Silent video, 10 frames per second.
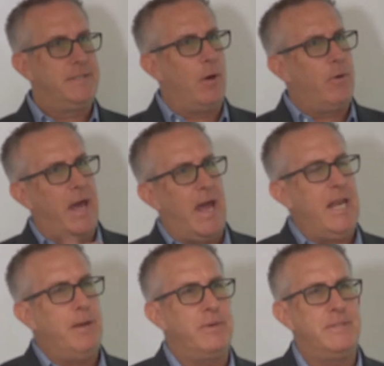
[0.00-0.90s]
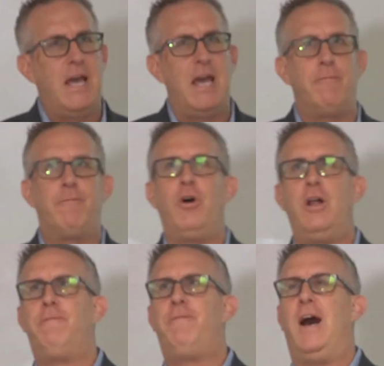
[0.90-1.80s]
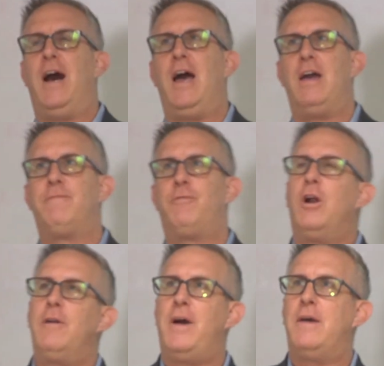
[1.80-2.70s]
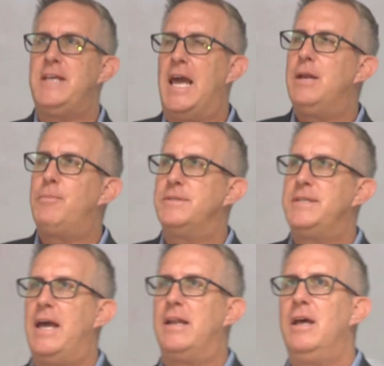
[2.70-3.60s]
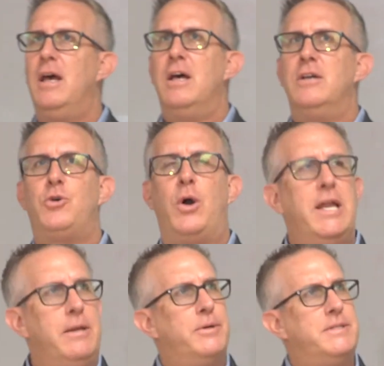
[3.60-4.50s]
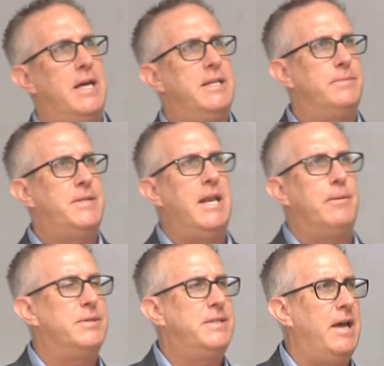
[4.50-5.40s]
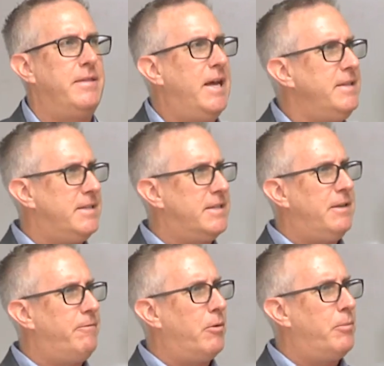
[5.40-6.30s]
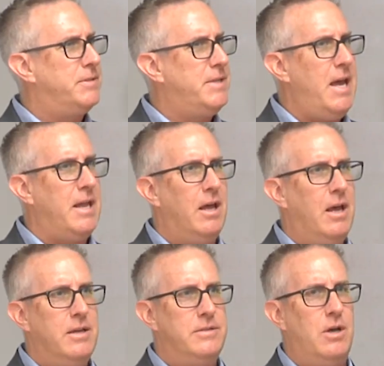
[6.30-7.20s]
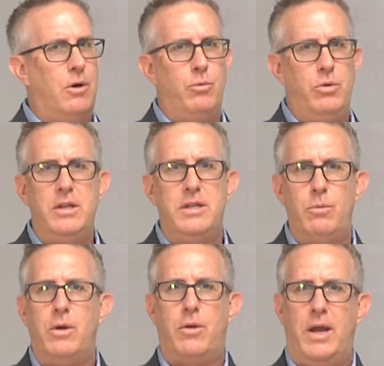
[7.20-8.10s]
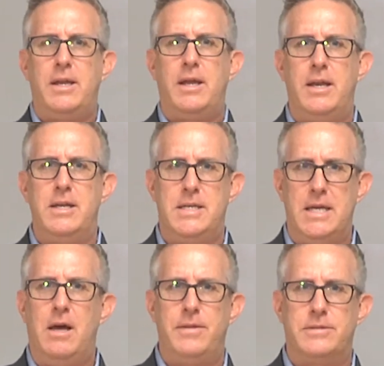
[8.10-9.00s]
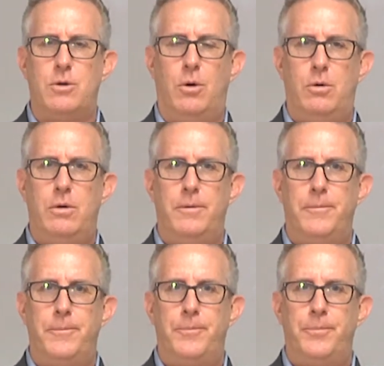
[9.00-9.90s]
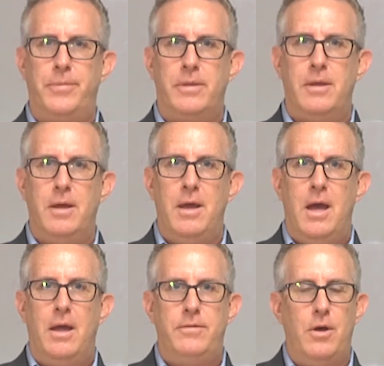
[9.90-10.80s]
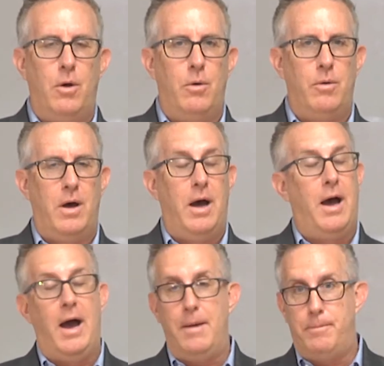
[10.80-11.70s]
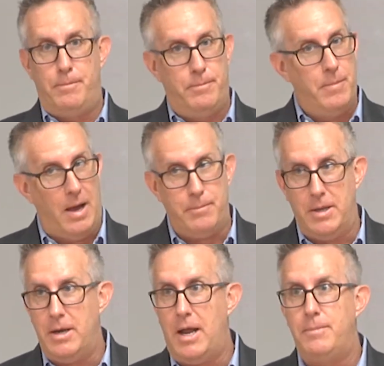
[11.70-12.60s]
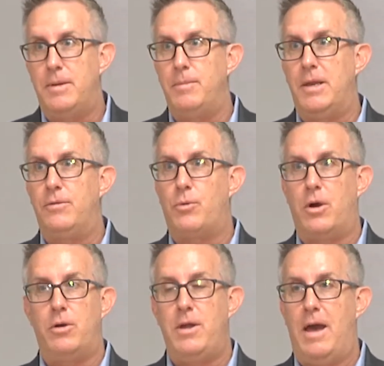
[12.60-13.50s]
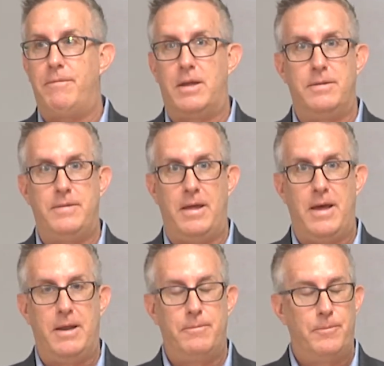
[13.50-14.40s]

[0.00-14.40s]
to say, okay, 80%, 4 out of 5, 4 out of 5 is 80%, so 80% times 80%, that's 64%. So really, you want Craig to get a D on this goal? And so I've been in IEP meetings where I heard an advocate say that.